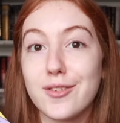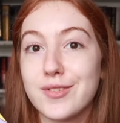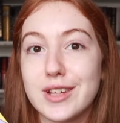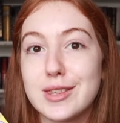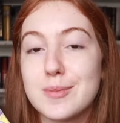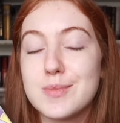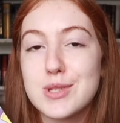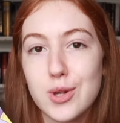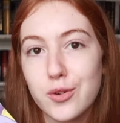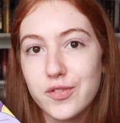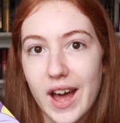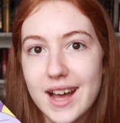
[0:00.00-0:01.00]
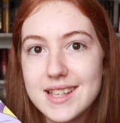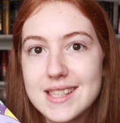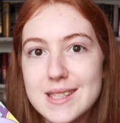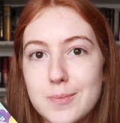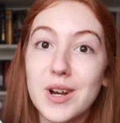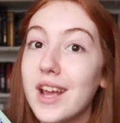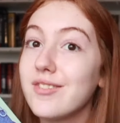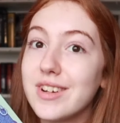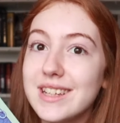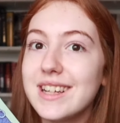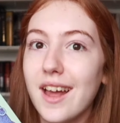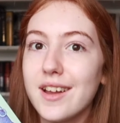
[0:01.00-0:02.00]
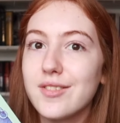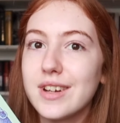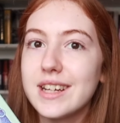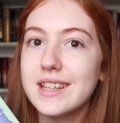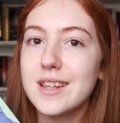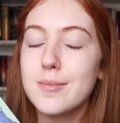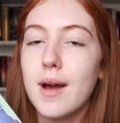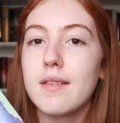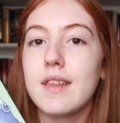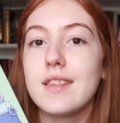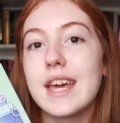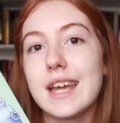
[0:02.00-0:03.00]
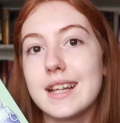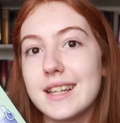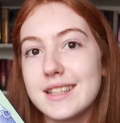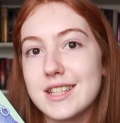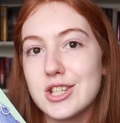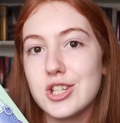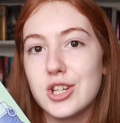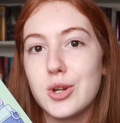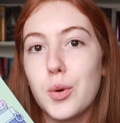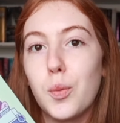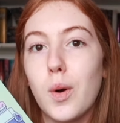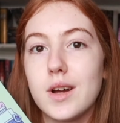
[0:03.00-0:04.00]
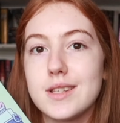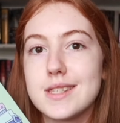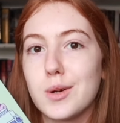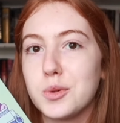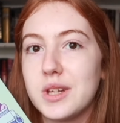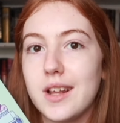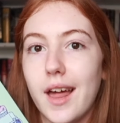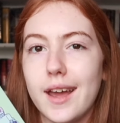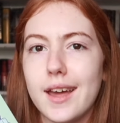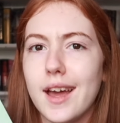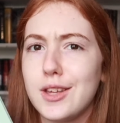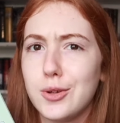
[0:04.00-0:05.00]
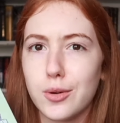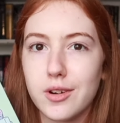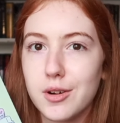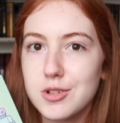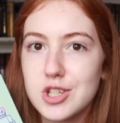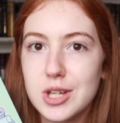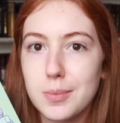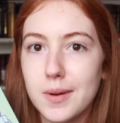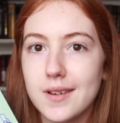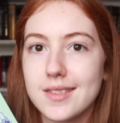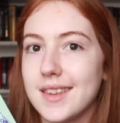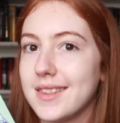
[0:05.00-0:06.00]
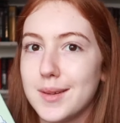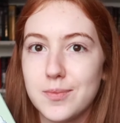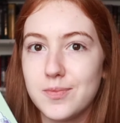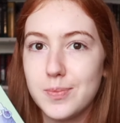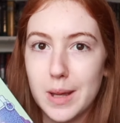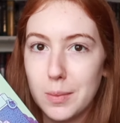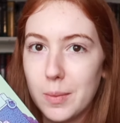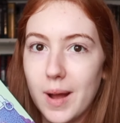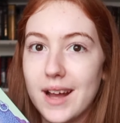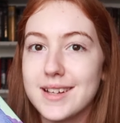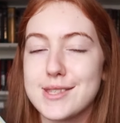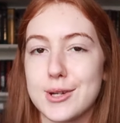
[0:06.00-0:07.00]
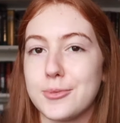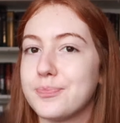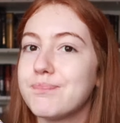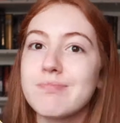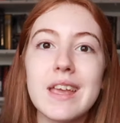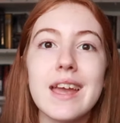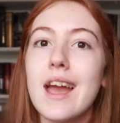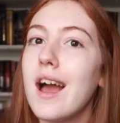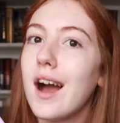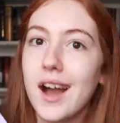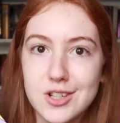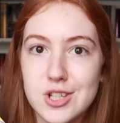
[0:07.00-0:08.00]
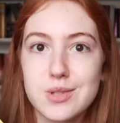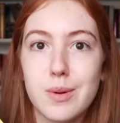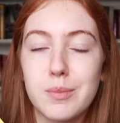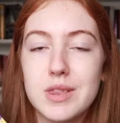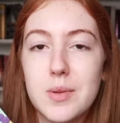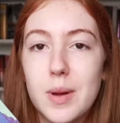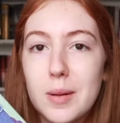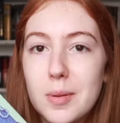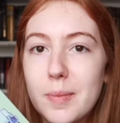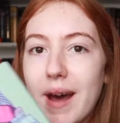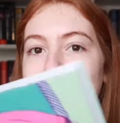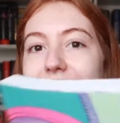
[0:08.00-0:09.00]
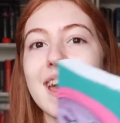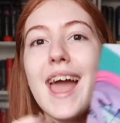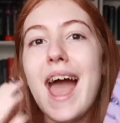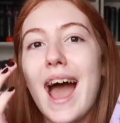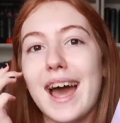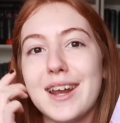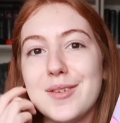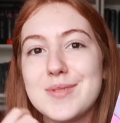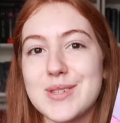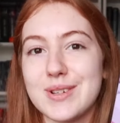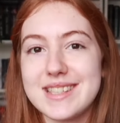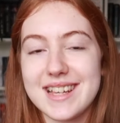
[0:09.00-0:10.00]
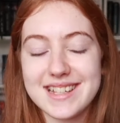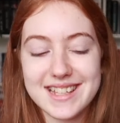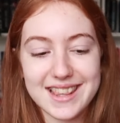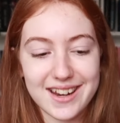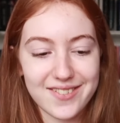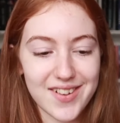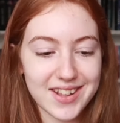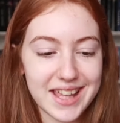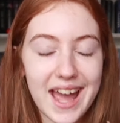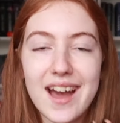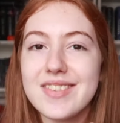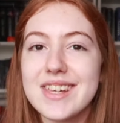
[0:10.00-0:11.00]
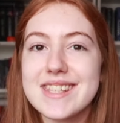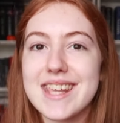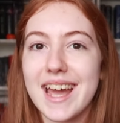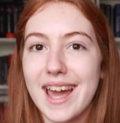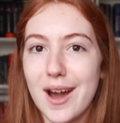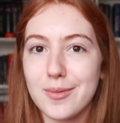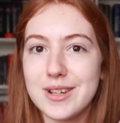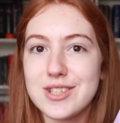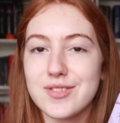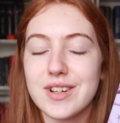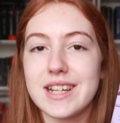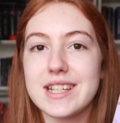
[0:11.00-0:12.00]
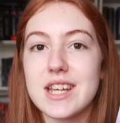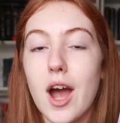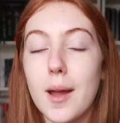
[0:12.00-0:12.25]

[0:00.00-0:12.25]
I read them so fast, but I really like reading them. And then the Kindle edition was only like a euro cheaper than the paperback, so I just went with the paperback, and I'm so excited that I finally have this. I can't wait to read it.